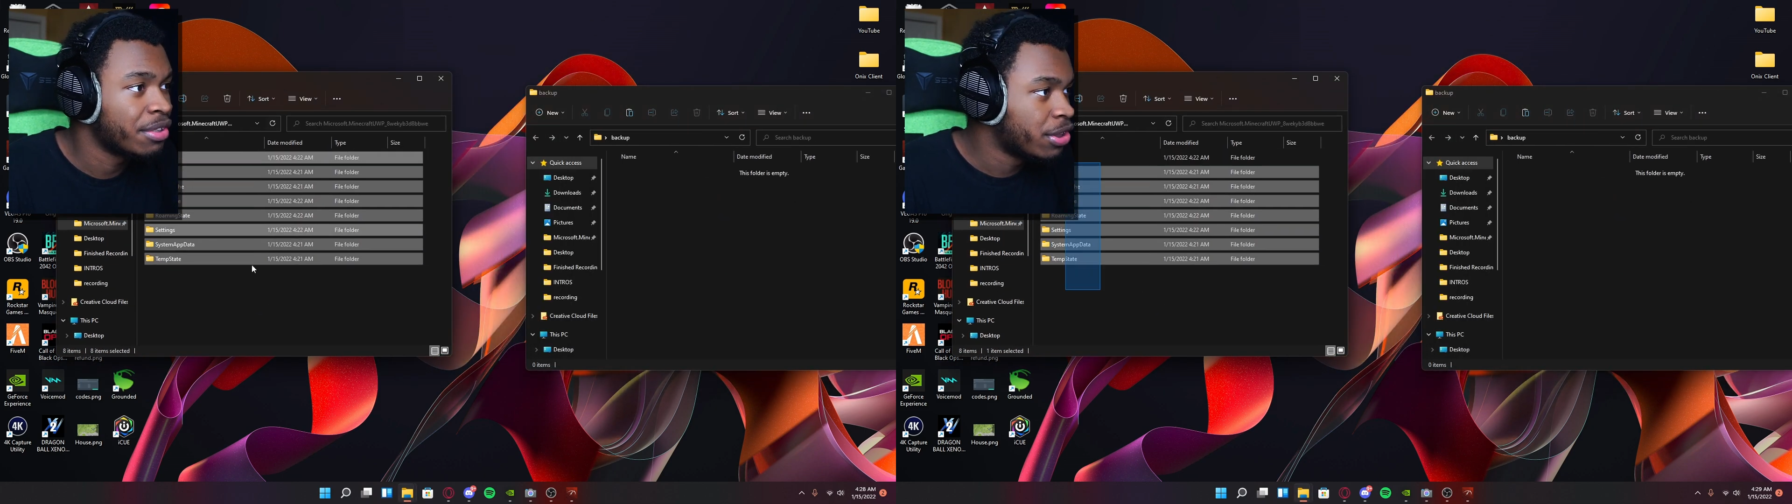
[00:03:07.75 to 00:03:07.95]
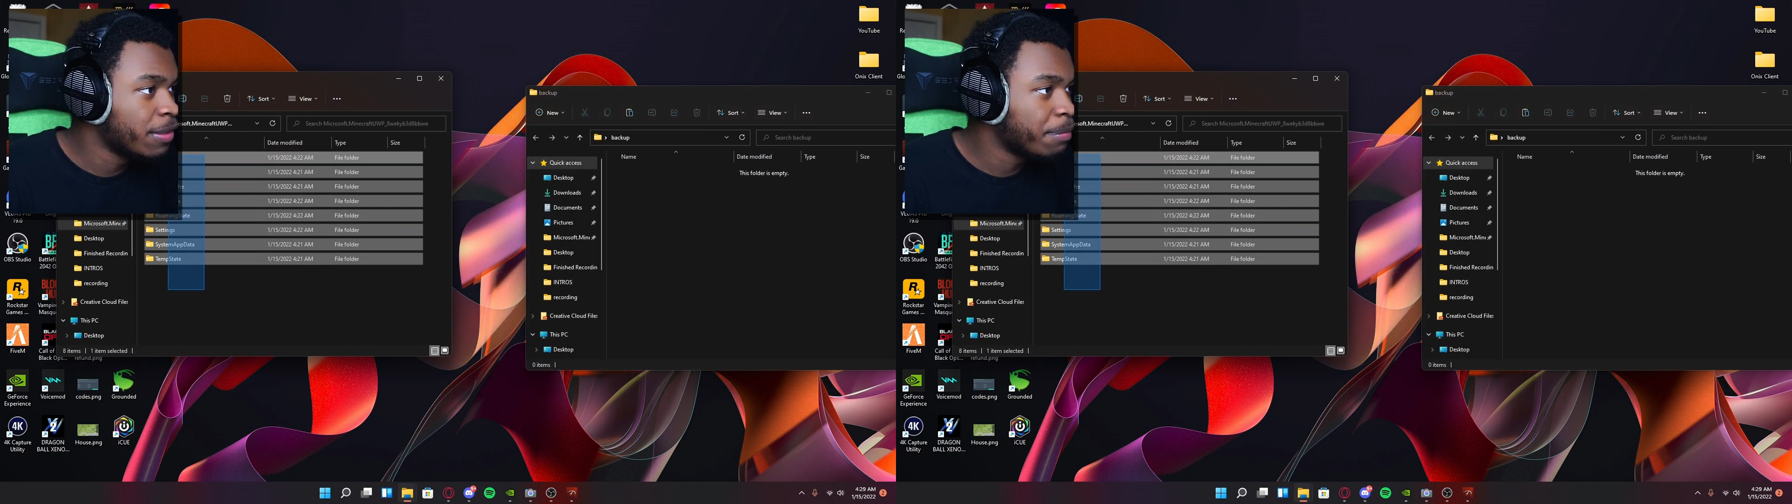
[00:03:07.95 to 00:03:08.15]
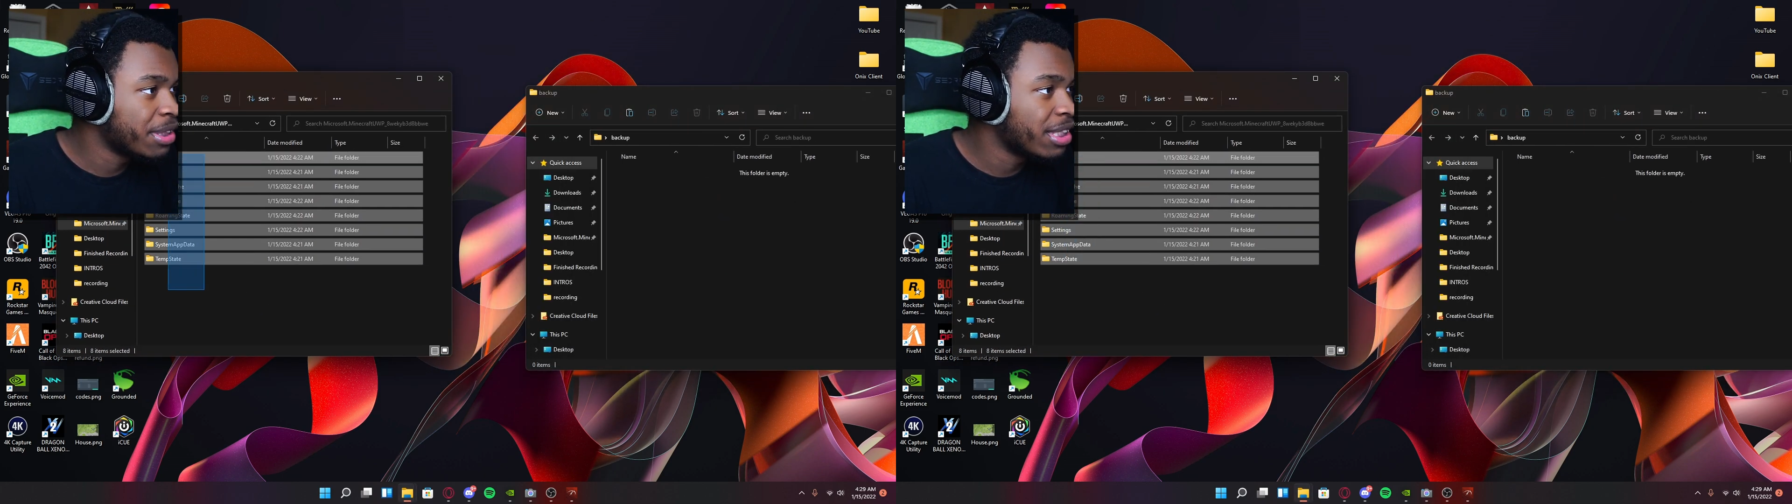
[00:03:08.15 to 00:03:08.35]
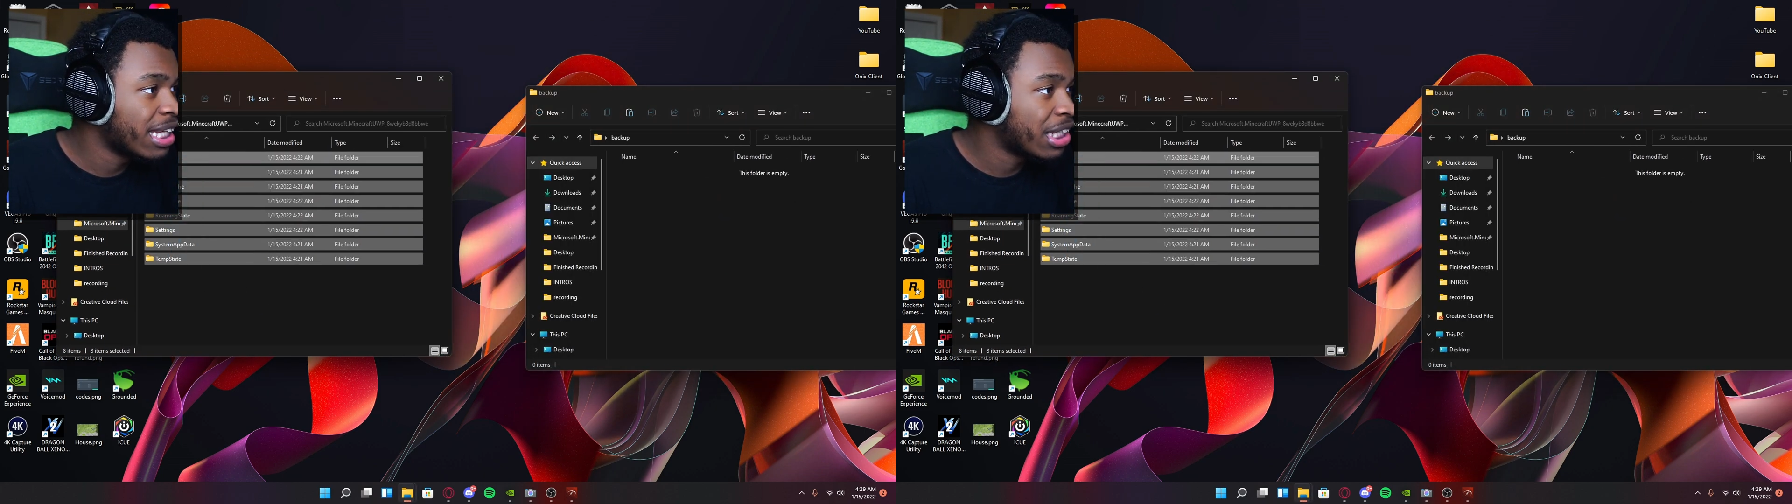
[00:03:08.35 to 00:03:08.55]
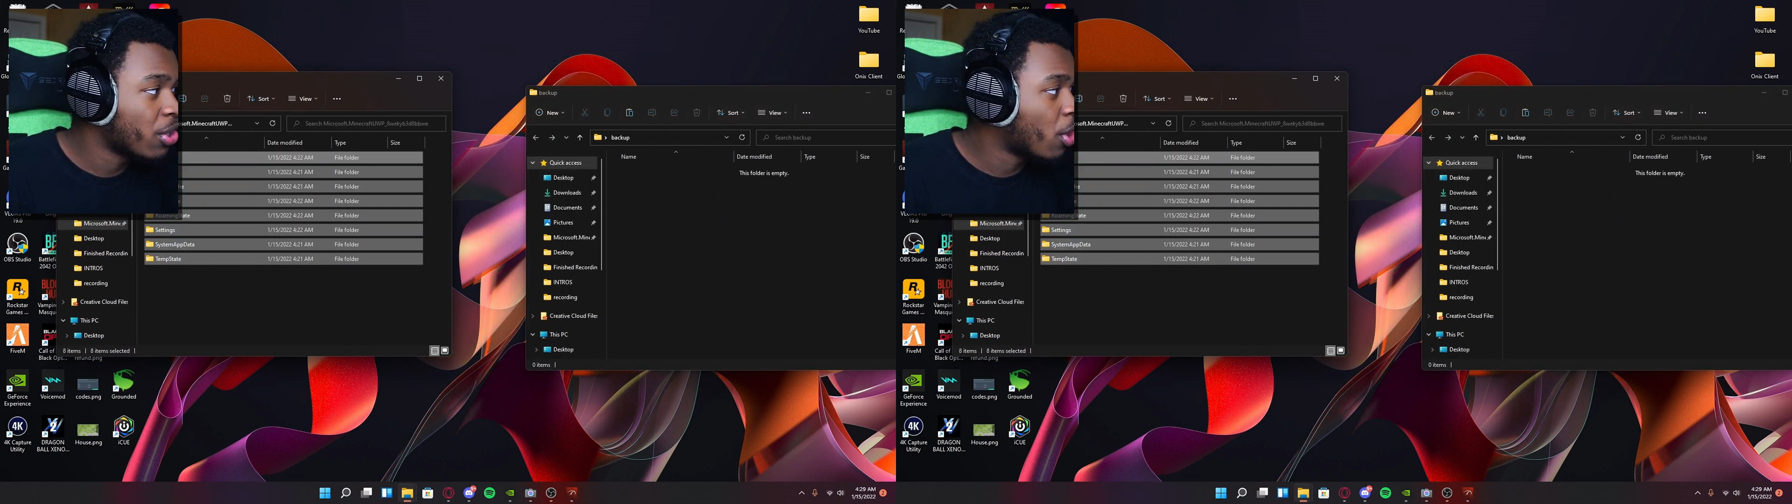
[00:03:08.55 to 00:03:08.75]
Simply
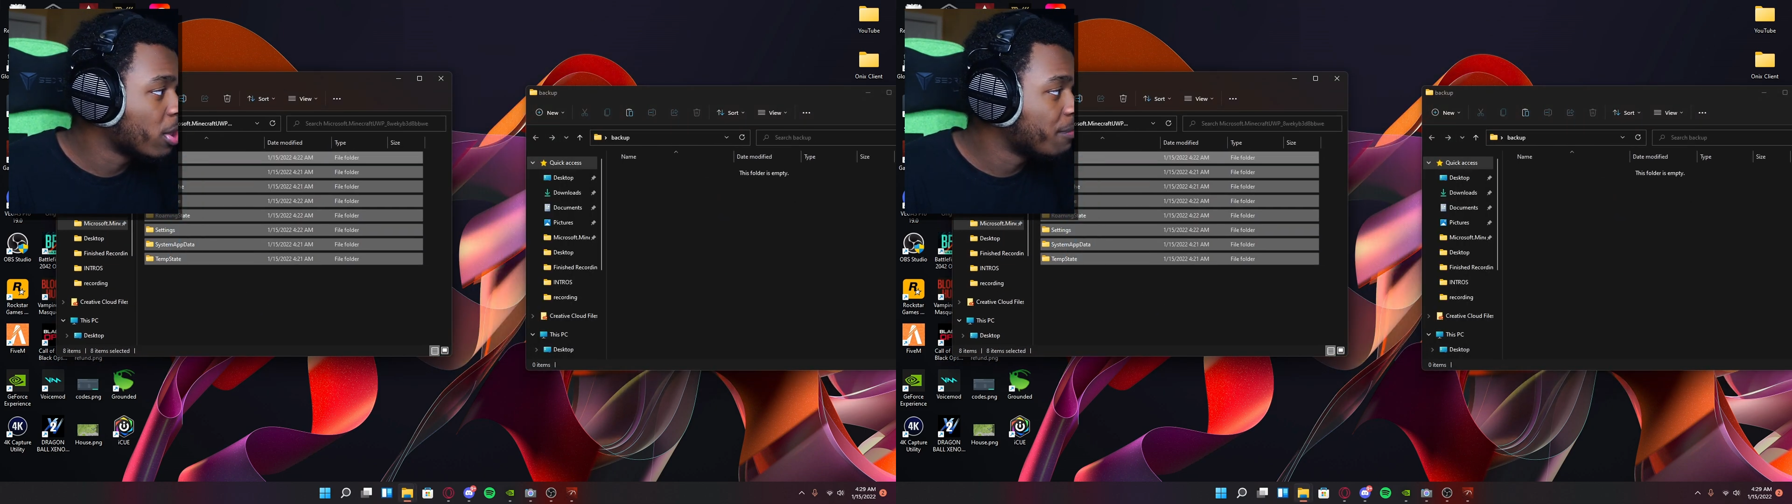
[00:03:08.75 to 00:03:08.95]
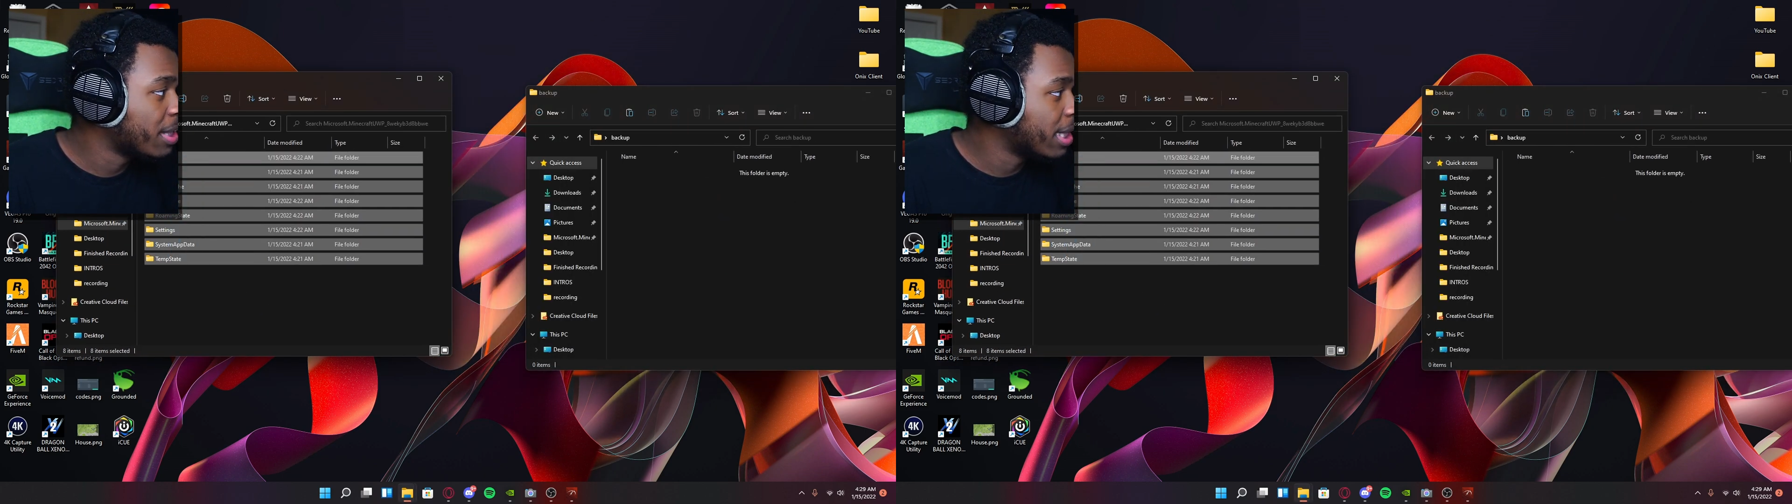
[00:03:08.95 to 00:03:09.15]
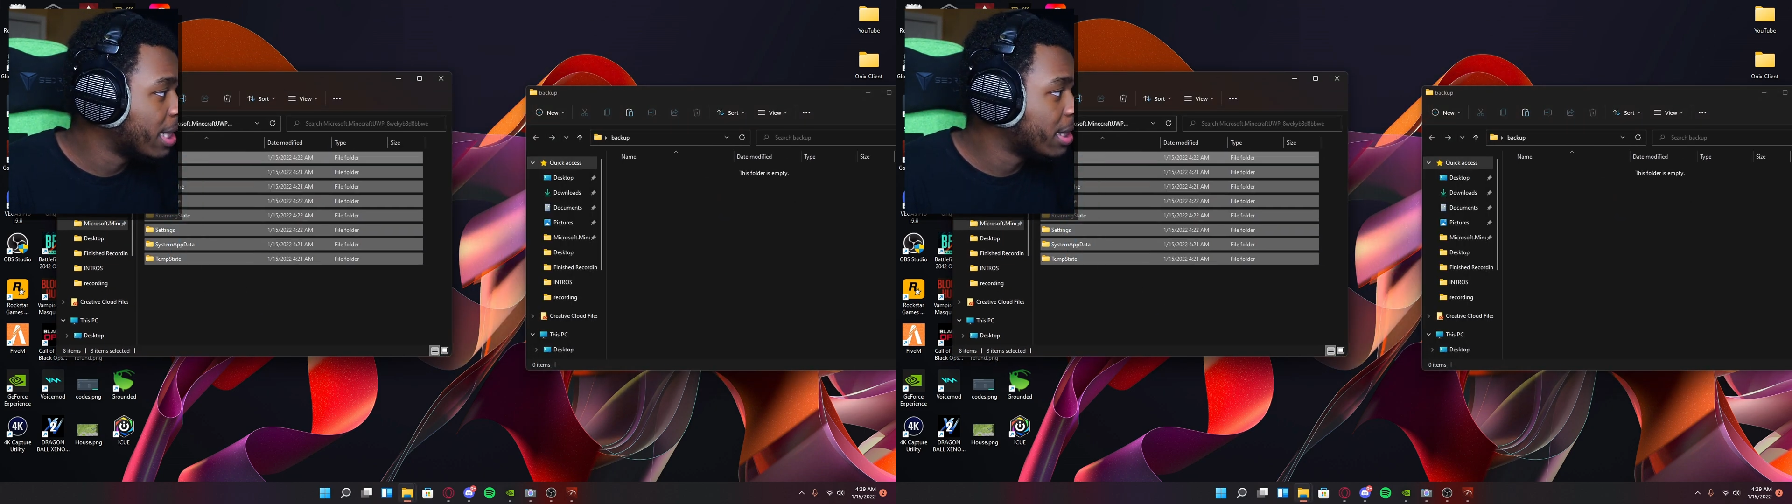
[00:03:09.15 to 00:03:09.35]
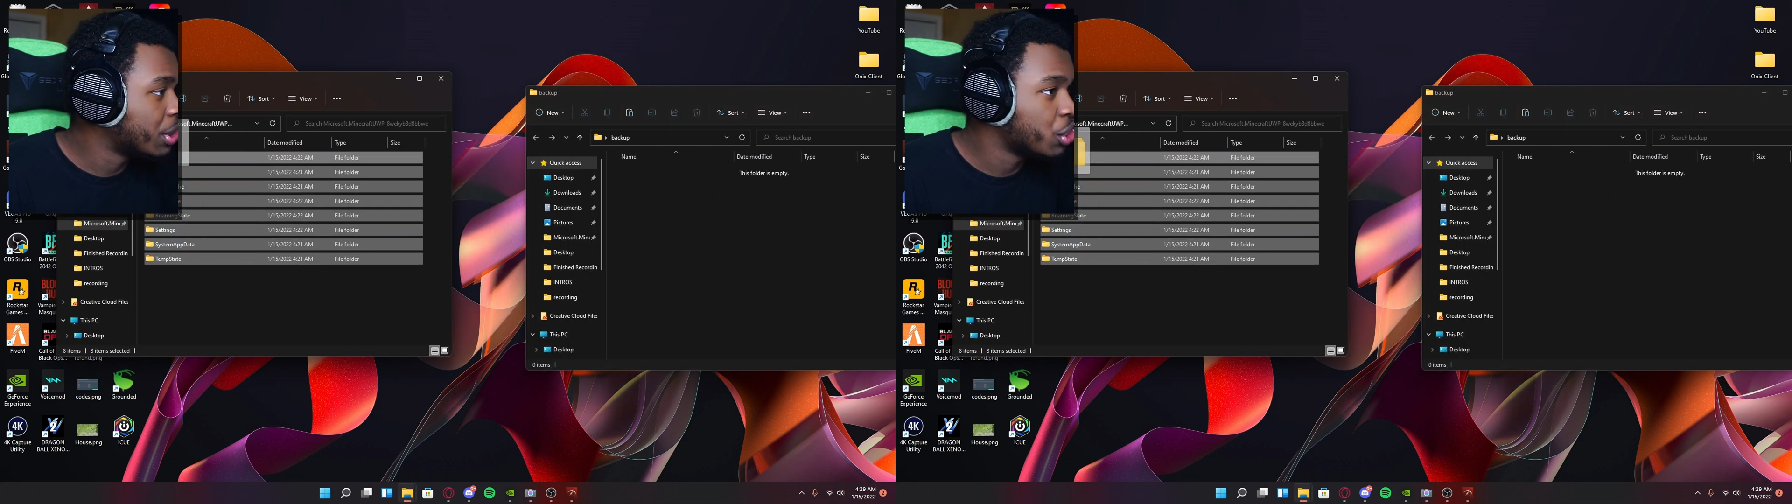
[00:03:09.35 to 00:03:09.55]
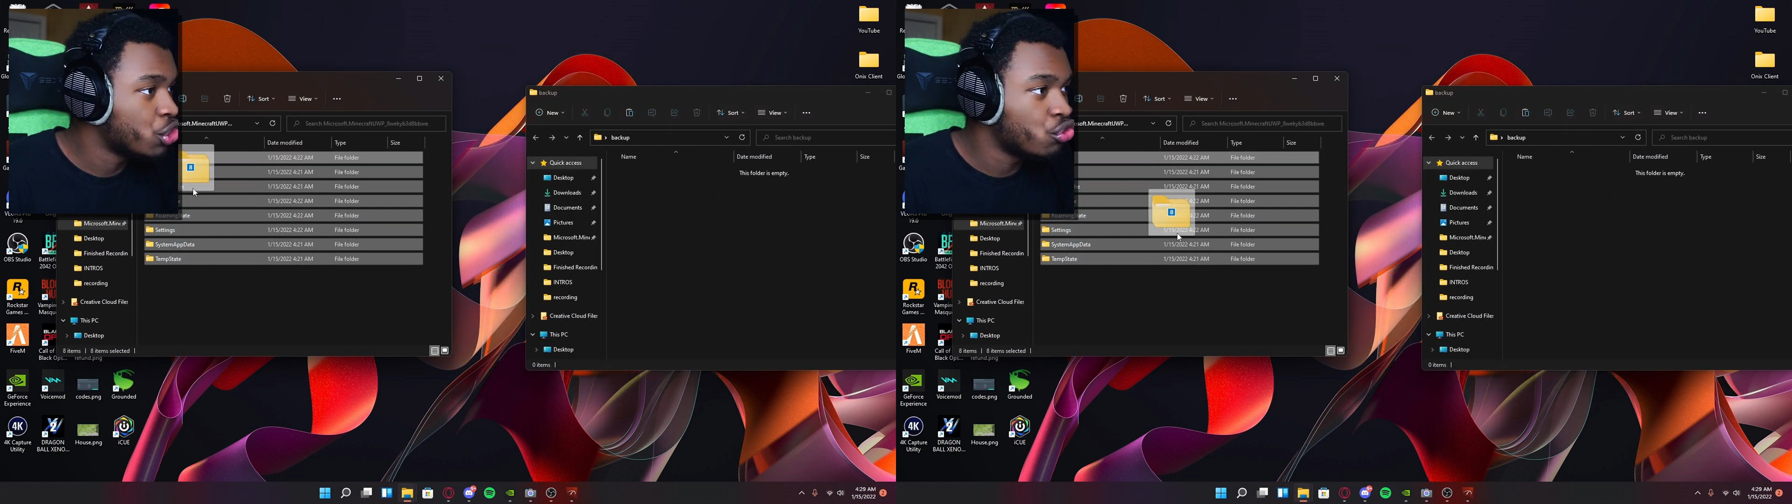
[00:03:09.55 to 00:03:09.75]
select all of it and then
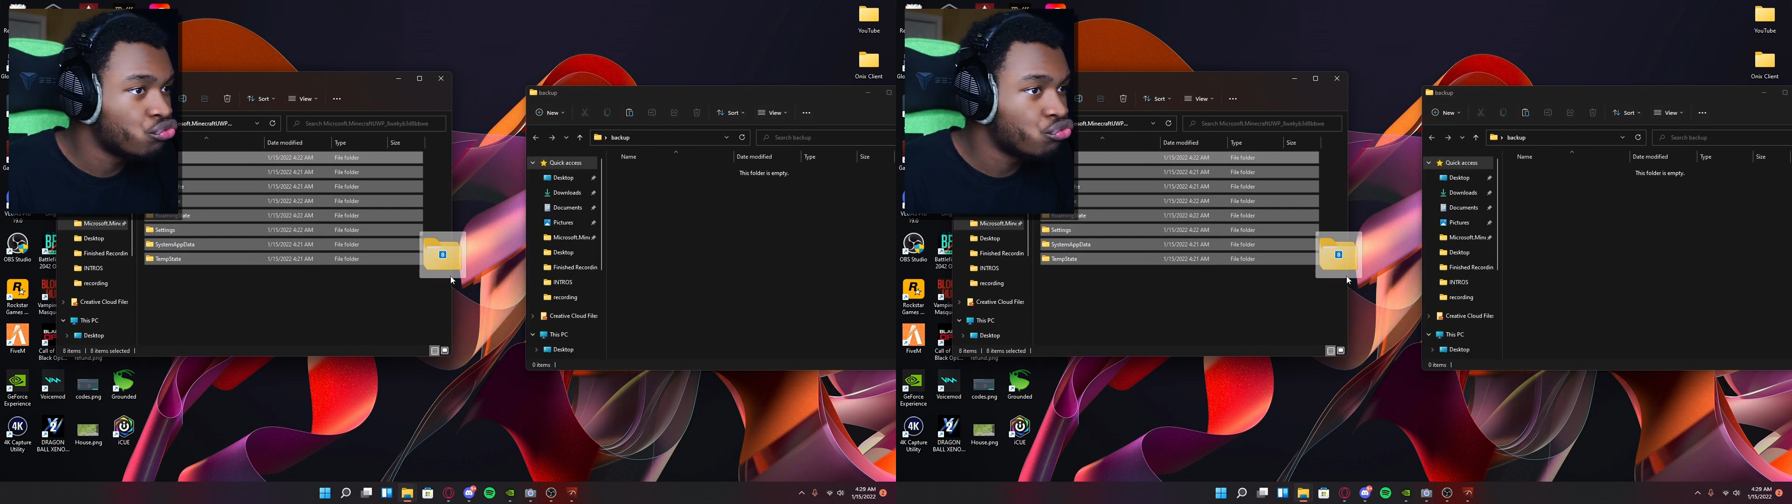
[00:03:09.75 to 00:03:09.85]
just